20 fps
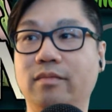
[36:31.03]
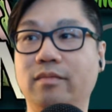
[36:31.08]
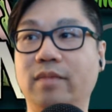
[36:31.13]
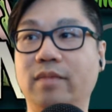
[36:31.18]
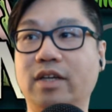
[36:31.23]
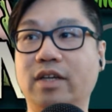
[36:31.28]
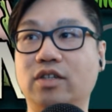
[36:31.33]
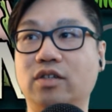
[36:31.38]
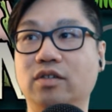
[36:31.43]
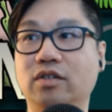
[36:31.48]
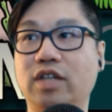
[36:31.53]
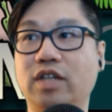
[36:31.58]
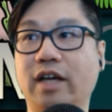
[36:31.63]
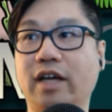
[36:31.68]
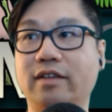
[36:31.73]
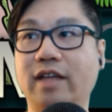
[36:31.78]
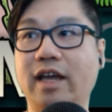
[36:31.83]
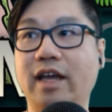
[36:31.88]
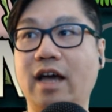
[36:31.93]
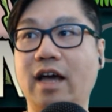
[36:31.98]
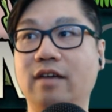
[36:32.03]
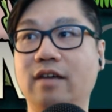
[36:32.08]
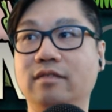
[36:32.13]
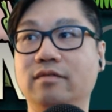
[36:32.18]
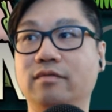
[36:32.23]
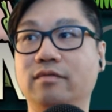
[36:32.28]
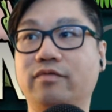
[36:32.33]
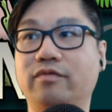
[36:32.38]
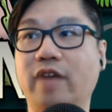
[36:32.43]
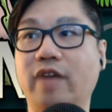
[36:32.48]
Make sure you check that
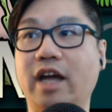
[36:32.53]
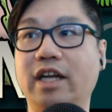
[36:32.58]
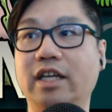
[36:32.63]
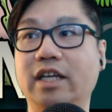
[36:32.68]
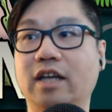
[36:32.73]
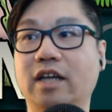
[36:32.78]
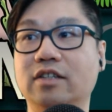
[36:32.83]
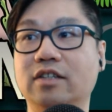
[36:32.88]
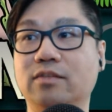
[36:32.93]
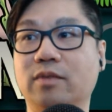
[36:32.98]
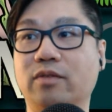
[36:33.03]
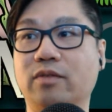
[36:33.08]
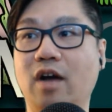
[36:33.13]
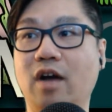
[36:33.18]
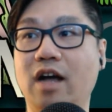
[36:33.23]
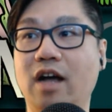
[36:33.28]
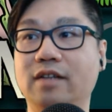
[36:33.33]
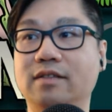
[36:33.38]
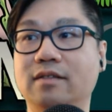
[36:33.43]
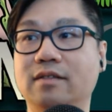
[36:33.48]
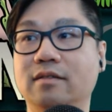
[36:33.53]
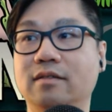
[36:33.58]
out. Friday nights with Ross.